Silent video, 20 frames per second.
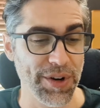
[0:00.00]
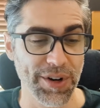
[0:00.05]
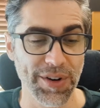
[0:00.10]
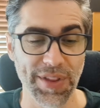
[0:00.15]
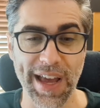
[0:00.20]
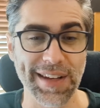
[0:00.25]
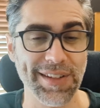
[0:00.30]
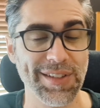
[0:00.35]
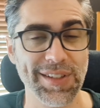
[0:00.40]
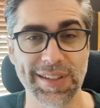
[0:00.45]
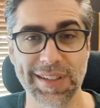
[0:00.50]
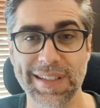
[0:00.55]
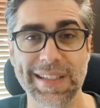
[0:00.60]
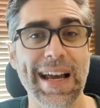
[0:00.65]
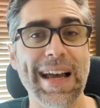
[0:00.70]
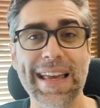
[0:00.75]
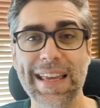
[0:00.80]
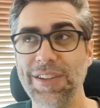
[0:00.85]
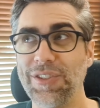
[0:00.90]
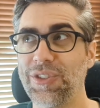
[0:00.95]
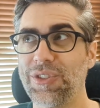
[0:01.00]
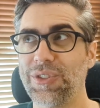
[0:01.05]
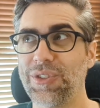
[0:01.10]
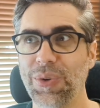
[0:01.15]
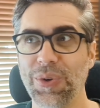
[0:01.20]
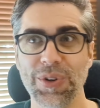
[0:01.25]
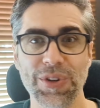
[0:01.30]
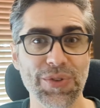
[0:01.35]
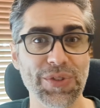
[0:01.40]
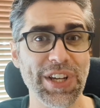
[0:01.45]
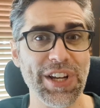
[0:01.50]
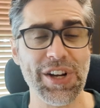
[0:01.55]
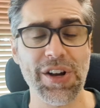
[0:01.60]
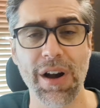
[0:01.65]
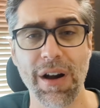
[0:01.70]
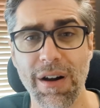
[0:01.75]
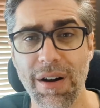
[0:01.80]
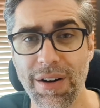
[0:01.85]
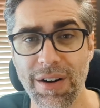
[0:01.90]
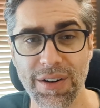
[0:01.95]
that's dice or using
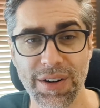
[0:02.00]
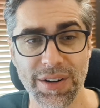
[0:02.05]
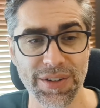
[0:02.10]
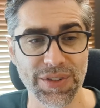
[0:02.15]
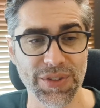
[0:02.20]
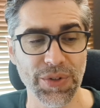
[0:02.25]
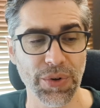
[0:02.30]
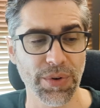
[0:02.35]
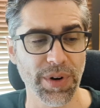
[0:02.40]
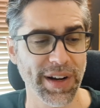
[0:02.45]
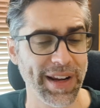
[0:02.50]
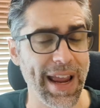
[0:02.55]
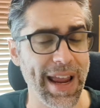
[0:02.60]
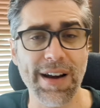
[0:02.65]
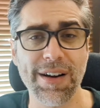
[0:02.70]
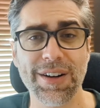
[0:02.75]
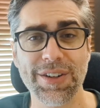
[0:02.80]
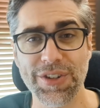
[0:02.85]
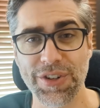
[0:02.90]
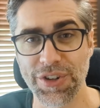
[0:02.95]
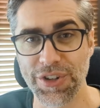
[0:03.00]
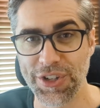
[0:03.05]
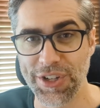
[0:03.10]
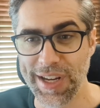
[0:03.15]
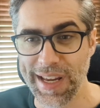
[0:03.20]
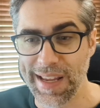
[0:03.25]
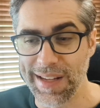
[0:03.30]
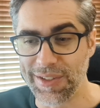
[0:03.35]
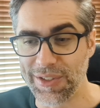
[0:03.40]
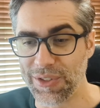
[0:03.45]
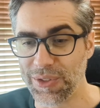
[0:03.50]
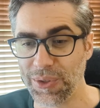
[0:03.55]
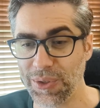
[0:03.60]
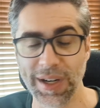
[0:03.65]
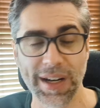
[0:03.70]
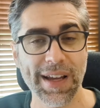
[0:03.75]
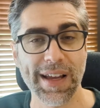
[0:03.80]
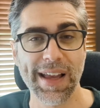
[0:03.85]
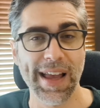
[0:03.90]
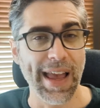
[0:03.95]
cards or character sheets
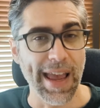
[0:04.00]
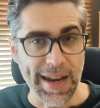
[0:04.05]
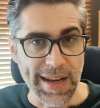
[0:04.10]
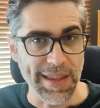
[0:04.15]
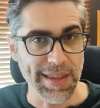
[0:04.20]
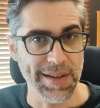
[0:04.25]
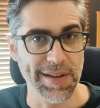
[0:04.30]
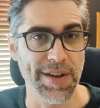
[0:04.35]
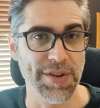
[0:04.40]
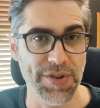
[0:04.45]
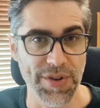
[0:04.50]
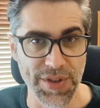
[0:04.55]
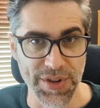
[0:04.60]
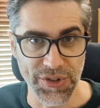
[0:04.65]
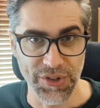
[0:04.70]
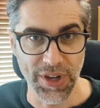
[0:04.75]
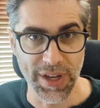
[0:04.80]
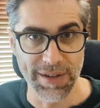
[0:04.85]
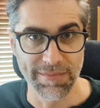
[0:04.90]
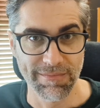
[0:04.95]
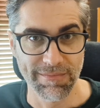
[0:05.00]
or anything under the sun.